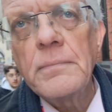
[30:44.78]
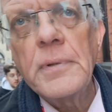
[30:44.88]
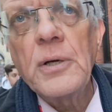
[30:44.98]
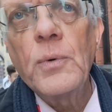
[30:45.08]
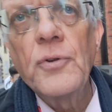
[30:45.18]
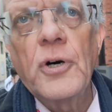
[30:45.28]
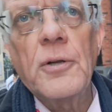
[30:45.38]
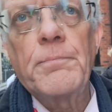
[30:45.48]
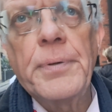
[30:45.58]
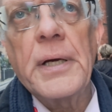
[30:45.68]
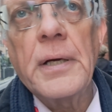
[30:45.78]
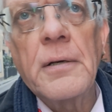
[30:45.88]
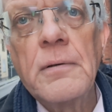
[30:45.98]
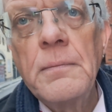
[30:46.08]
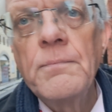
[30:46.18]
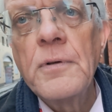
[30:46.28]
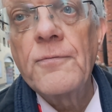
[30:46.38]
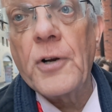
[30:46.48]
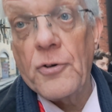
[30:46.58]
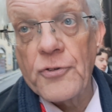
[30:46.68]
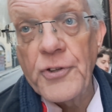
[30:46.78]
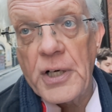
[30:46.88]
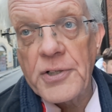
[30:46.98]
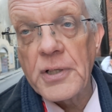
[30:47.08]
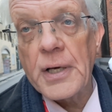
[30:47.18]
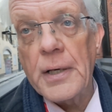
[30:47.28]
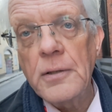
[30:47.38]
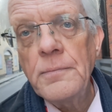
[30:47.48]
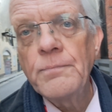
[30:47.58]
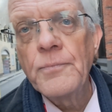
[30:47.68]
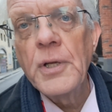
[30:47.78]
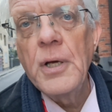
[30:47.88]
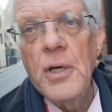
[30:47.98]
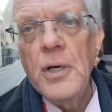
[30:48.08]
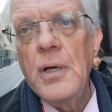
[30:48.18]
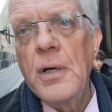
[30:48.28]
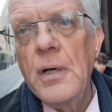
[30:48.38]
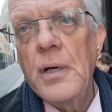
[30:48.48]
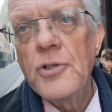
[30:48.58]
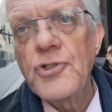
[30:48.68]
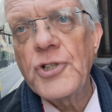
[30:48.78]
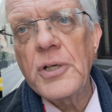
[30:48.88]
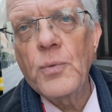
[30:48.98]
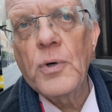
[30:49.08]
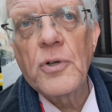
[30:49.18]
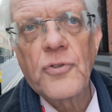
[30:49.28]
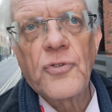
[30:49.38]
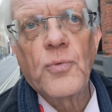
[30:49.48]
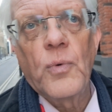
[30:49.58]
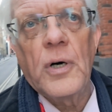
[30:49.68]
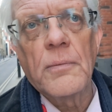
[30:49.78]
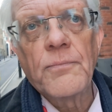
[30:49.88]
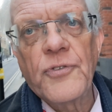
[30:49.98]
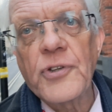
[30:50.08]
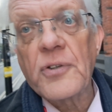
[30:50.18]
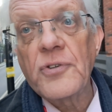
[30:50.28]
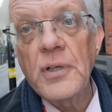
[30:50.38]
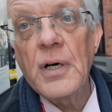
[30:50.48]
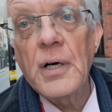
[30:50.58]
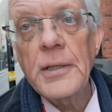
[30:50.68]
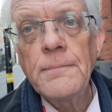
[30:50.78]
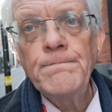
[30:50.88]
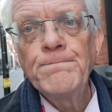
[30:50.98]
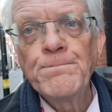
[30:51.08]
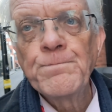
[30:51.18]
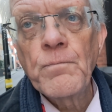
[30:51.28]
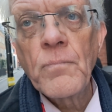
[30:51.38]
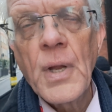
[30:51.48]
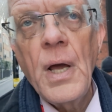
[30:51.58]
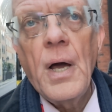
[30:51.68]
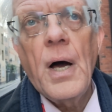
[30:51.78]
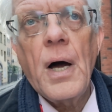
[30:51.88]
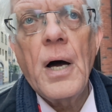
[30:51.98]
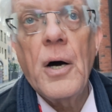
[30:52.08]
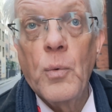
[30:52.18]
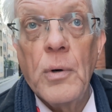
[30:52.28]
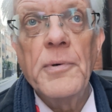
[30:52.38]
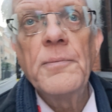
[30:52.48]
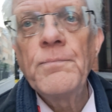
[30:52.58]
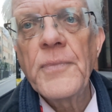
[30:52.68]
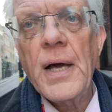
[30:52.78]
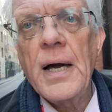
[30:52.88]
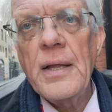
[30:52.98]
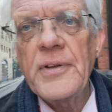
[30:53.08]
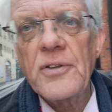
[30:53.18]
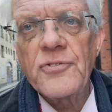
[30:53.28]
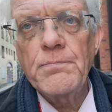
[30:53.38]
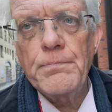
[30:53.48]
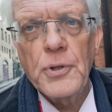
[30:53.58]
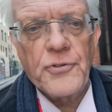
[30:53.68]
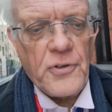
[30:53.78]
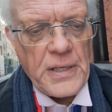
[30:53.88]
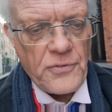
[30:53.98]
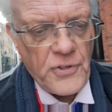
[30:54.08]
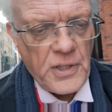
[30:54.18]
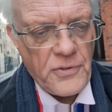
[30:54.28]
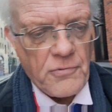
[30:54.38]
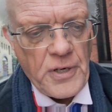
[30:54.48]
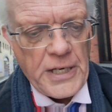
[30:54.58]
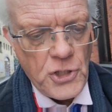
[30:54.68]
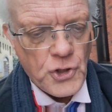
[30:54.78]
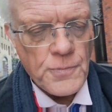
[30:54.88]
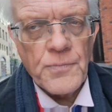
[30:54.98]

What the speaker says: He will not be Florence Nightingale. She was, 69? A woman, and that puts her outside the range.